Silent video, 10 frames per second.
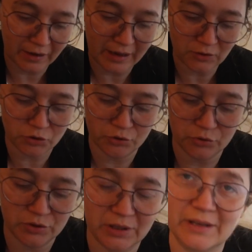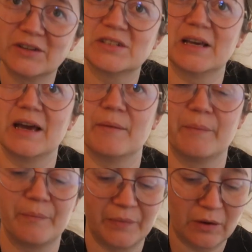out how to use it. There's um,
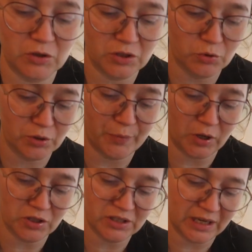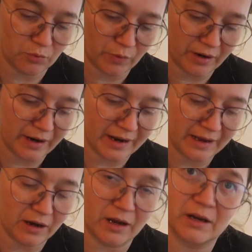there was, it was a box set where I
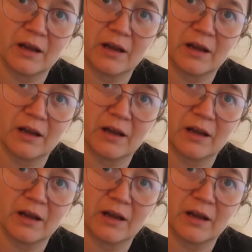got